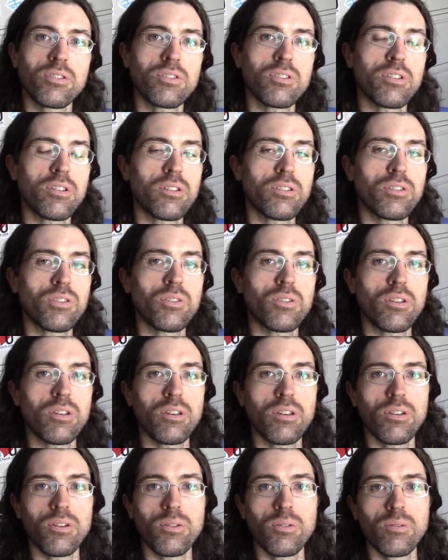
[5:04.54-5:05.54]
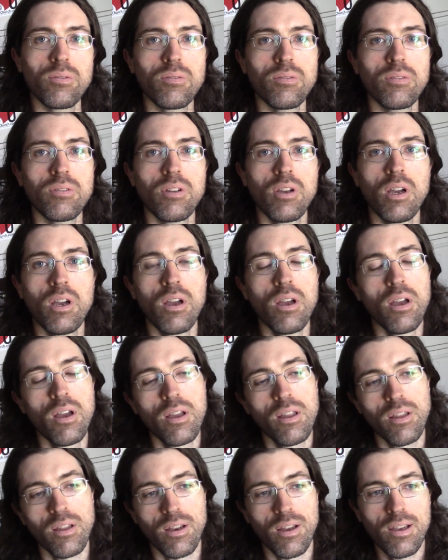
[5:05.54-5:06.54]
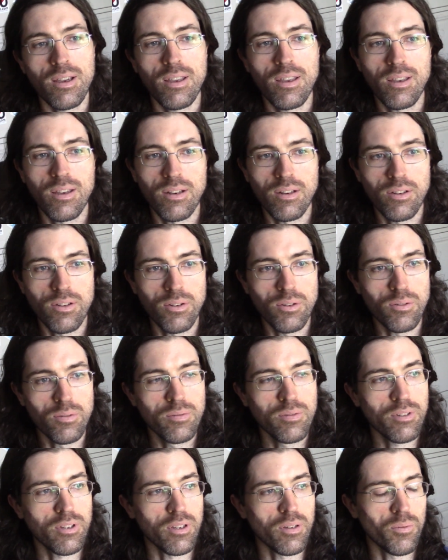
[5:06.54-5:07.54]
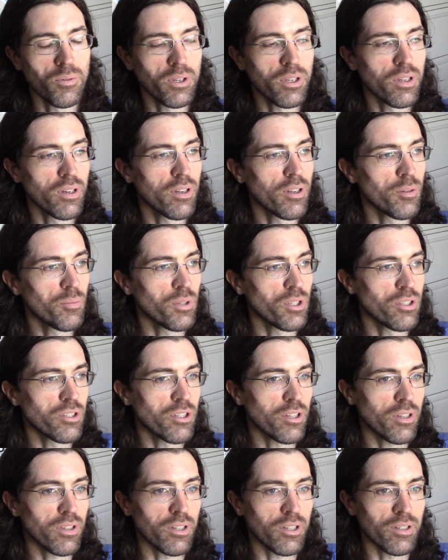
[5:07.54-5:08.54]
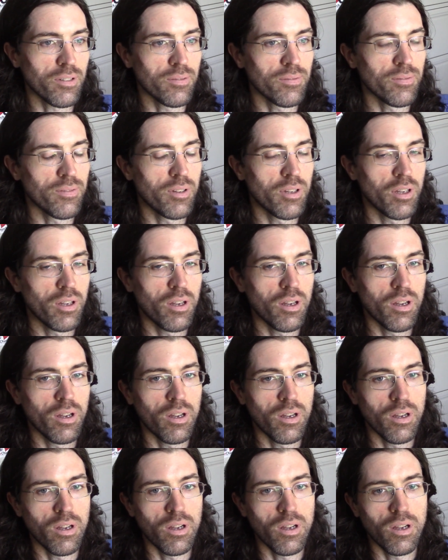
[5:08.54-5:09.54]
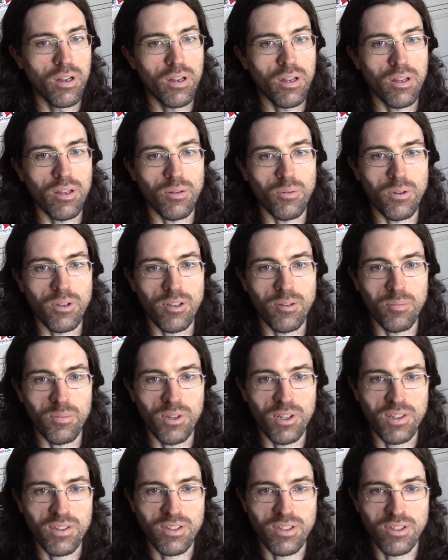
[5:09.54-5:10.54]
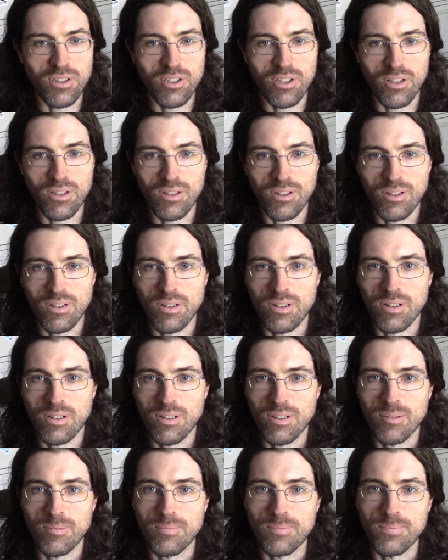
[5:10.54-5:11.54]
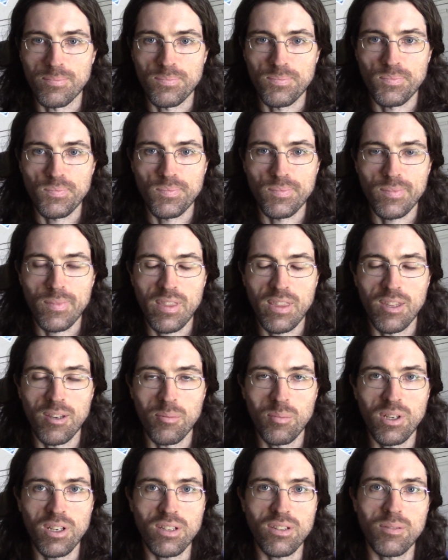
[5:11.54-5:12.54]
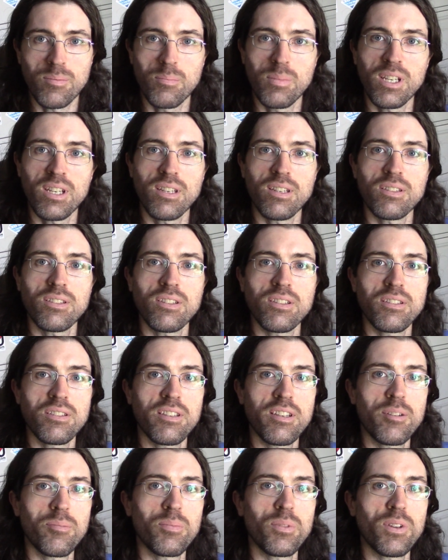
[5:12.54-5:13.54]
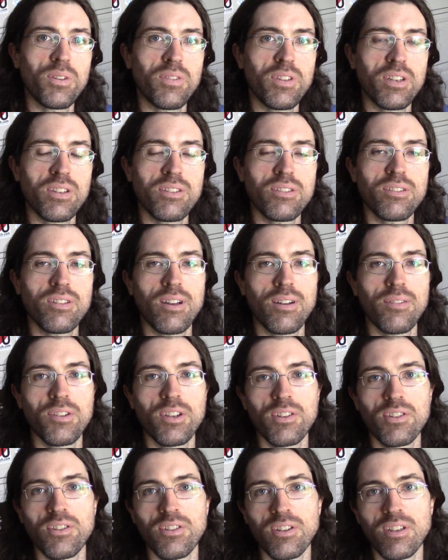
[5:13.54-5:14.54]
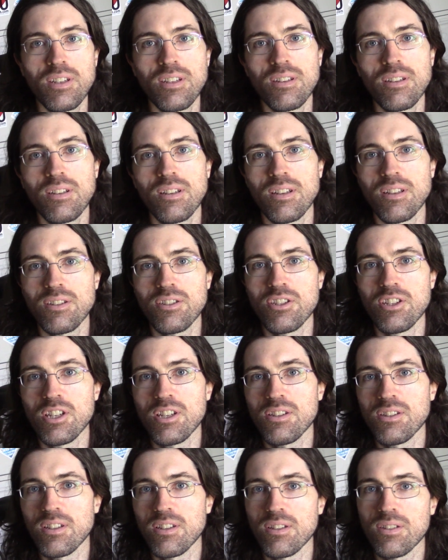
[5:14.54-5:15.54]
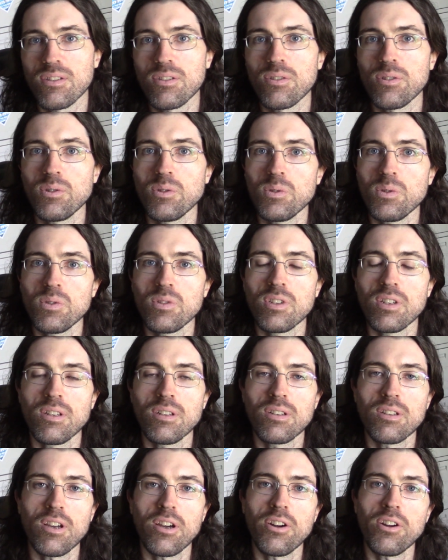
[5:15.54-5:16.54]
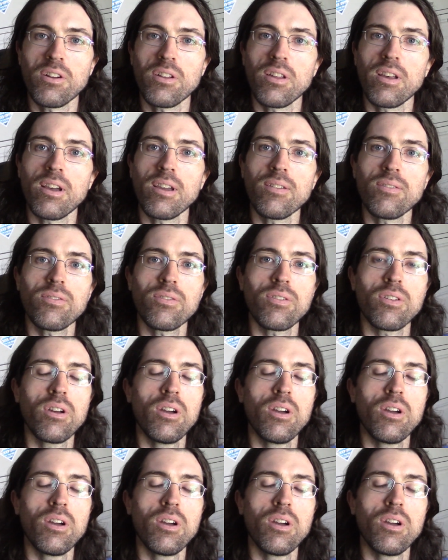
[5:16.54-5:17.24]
things you can do that I can't do, and we can help each other, and we can bless each other. The biggest example of this, obviously, is Jesus, whose entire life